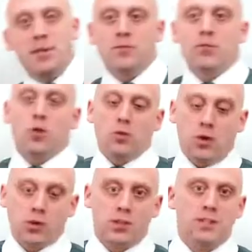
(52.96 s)
no
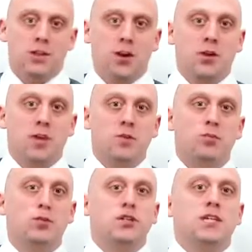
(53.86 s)
longer does the heart have to
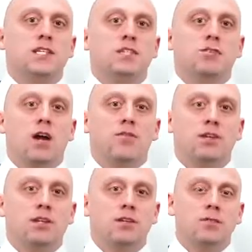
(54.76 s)
push against
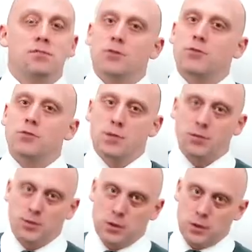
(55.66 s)
gravity,
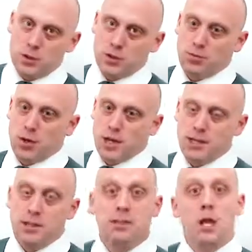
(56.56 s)
reperfuses the
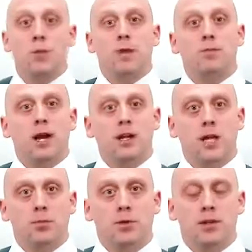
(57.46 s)
brain, they wake back
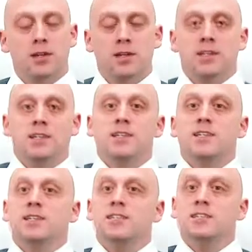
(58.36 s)
up.
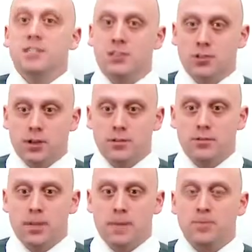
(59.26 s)
Seizure,
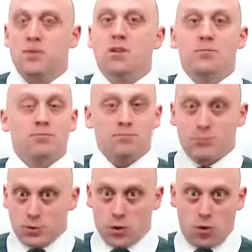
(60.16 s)

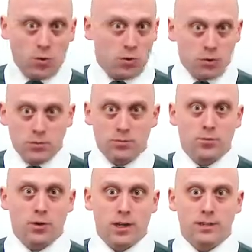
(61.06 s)
total
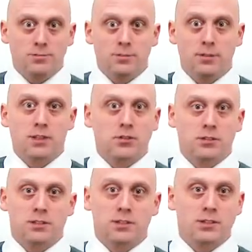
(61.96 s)
brain
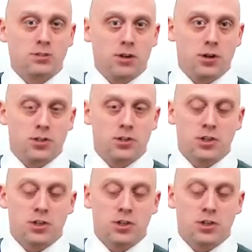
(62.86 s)
electrically discharged.